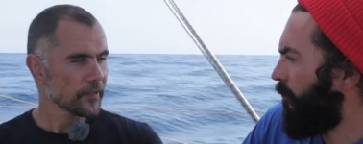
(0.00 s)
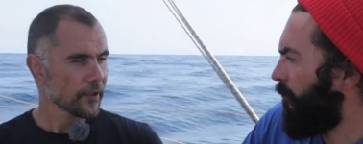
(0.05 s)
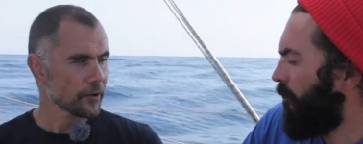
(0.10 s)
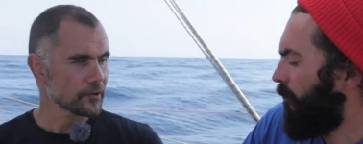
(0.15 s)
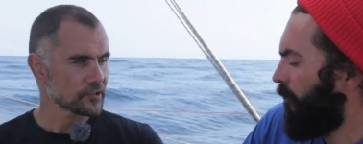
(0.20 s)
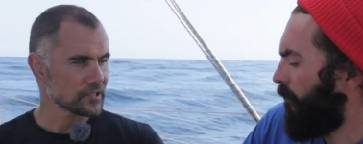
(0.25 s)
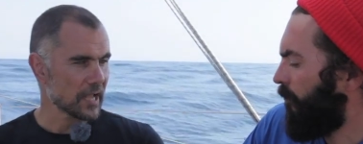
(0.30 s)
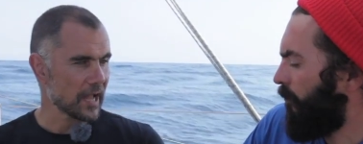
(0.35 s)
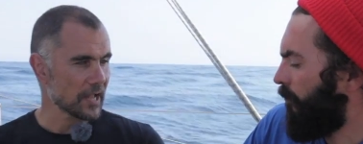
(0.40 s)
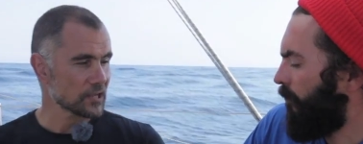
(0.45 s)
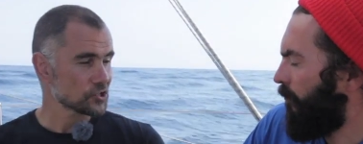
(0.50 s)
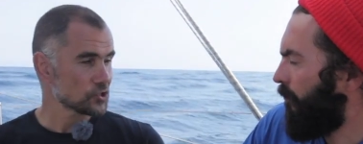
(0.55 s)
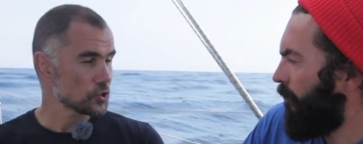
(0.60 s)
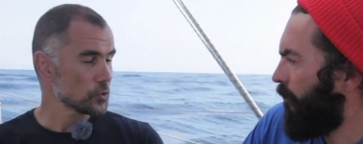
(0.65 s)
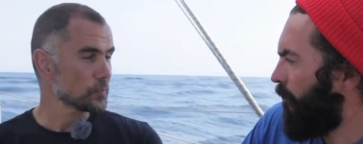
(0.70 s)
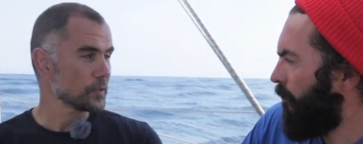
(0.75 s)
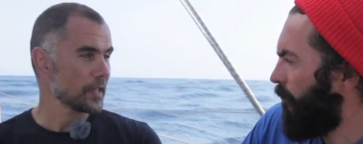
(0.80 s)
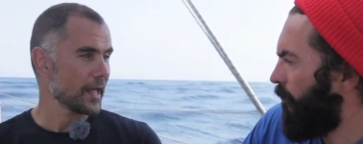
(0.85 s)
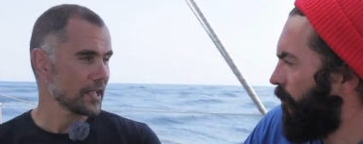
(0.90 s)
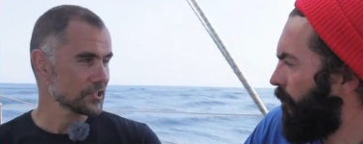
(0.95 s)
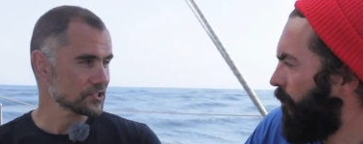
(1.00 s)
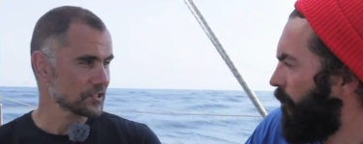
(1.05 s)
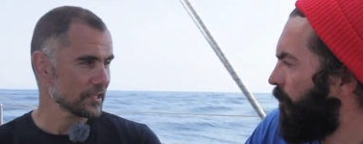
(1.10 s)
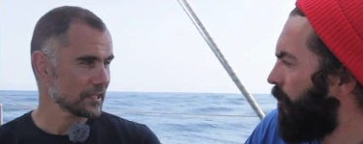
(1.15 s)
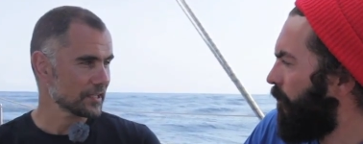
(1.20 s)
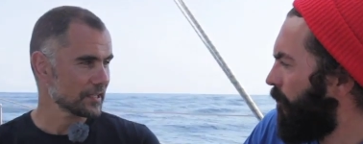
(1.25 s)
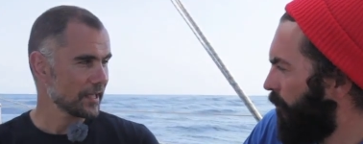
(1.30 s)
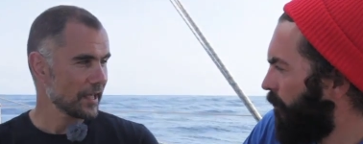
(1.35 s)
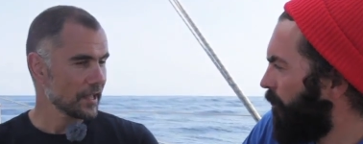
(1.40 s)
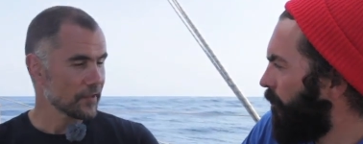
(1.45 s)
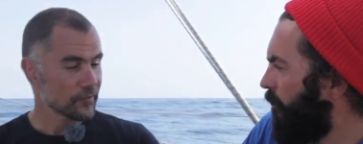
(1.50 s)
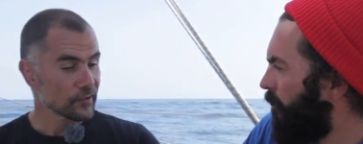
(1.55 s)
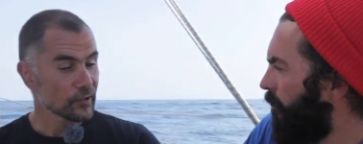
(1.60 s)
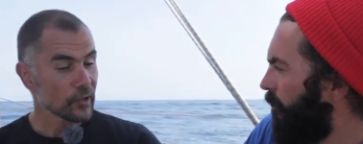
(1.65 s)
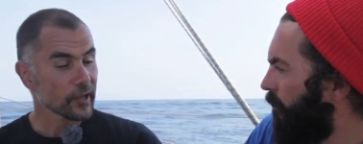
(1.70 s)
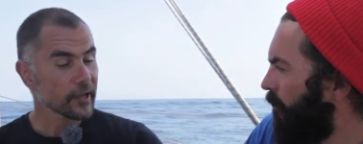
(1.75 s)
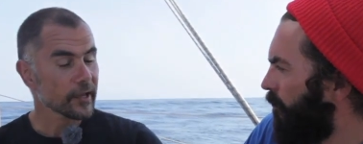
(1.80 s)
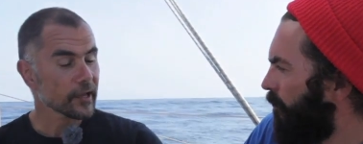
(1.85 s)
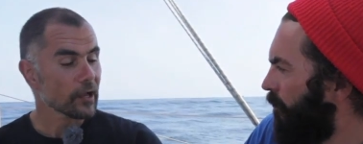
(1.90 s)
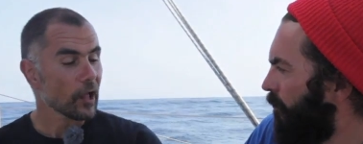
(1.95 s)
Speaker 1: they're attached to plastic. If you
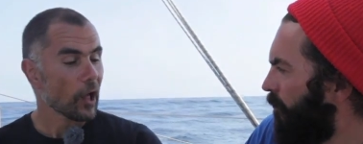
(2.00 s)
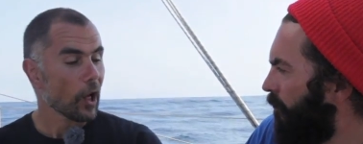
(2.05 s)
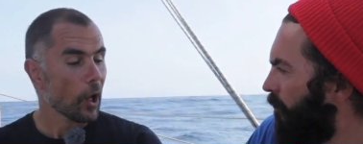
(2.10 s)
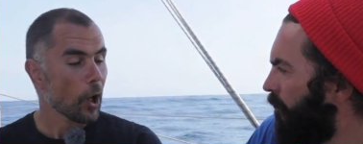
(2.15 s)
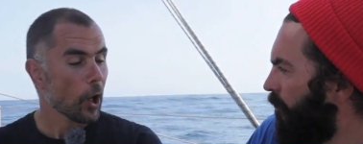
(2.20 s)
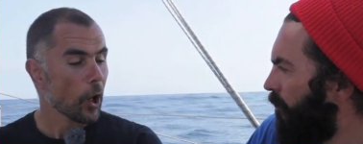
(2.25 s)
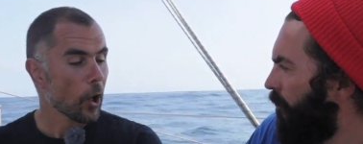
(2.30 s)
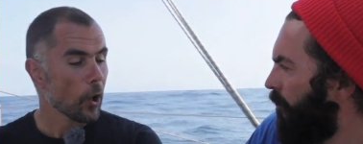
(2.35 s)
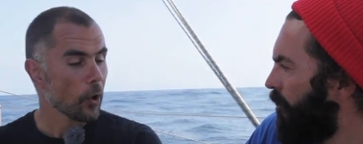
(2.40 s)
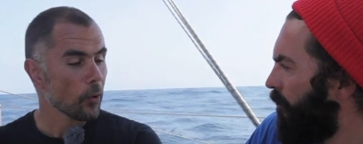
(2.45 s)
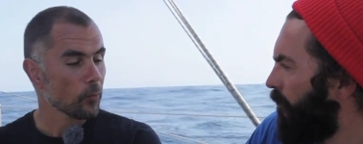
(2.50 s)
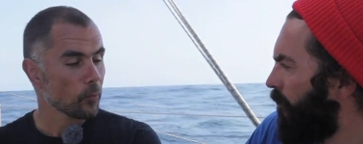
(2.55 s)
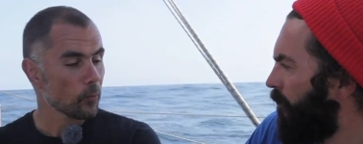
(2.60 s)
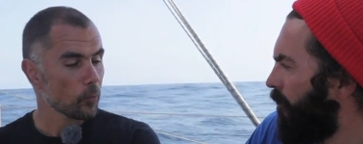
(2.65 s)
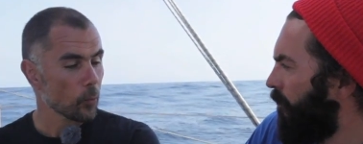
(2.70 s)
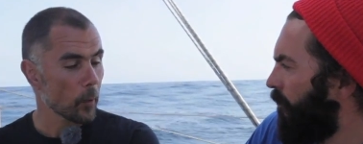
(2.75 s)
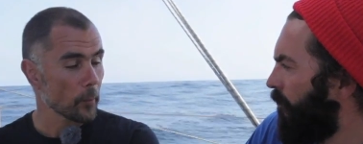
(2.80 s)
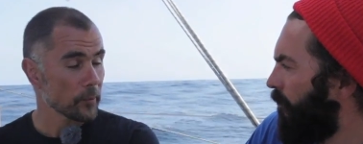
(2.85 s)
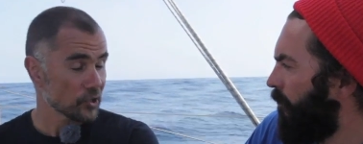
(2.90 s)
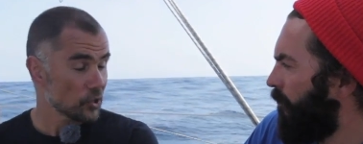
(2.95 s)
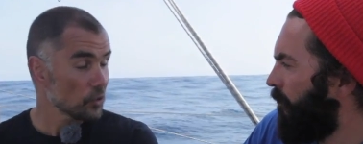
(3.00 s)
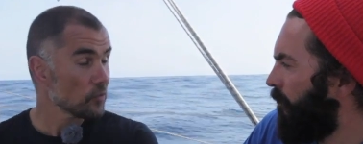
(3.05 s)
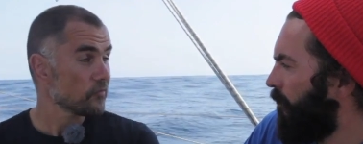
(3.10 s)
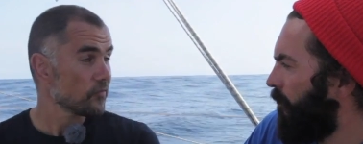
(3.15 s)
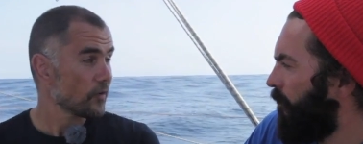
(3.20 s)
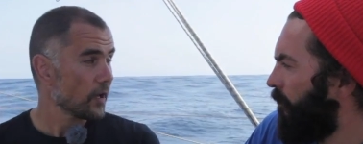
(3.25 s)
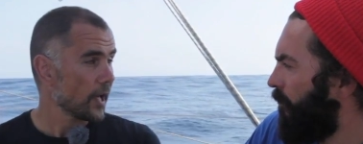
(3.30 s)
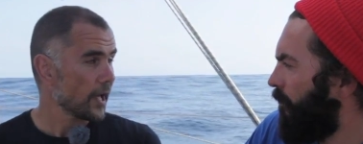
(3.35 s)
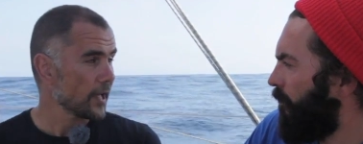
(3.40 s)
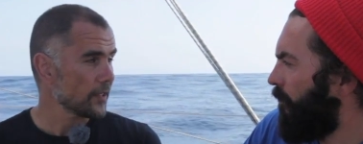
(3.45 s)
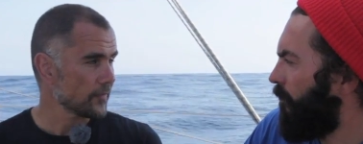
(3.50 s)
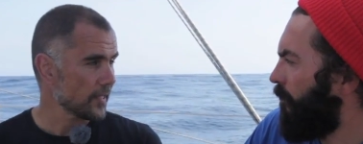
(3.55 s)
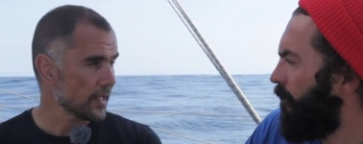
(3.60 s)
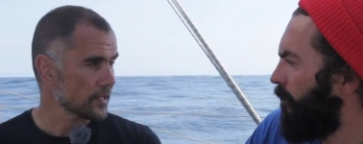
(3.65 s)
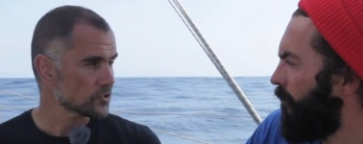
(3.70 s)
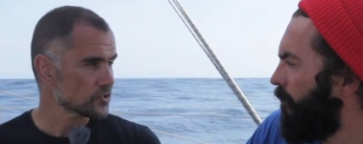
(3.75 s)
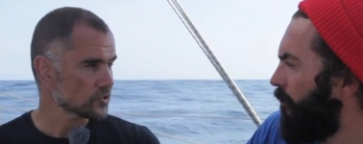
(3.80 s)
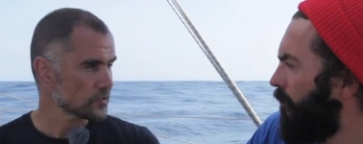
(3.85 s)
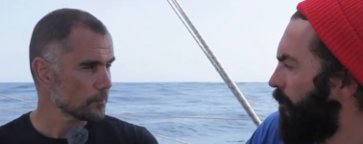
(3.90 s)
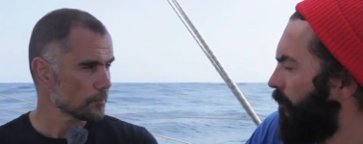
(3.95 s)
look at all what we do find
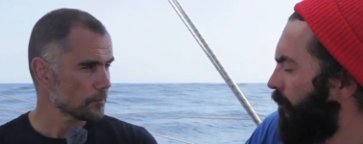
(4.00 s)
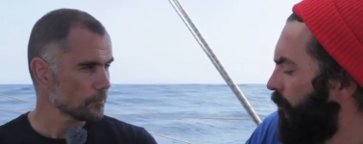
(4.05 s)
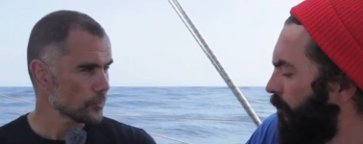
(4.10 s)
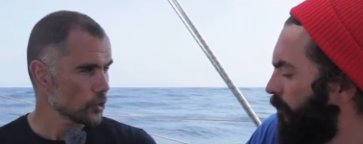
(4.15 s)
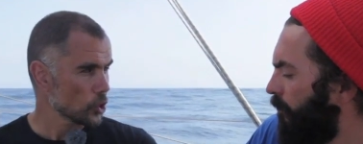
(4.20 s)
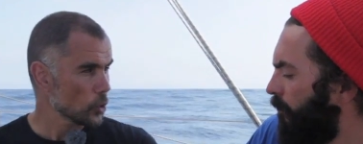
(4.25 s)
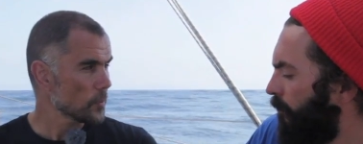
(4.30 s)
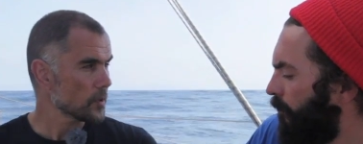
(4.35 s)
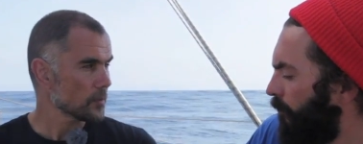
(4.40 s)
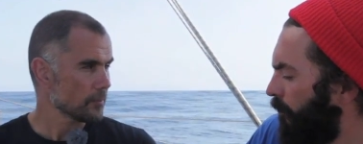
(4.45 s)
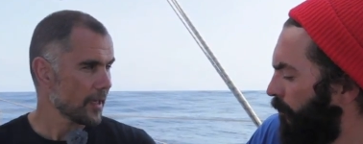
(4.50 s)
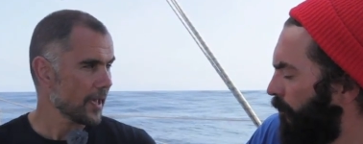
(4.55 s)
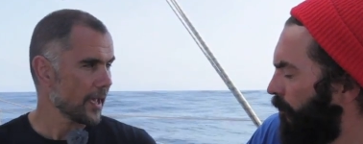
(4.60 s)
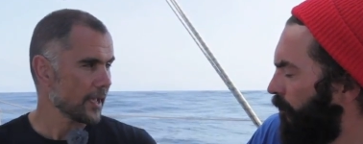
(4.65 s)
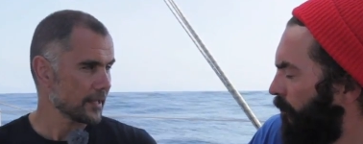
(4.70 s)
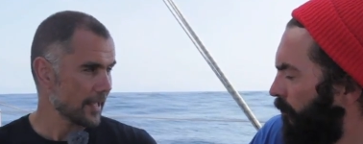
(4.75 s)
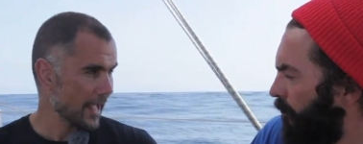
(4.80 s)
that's human-made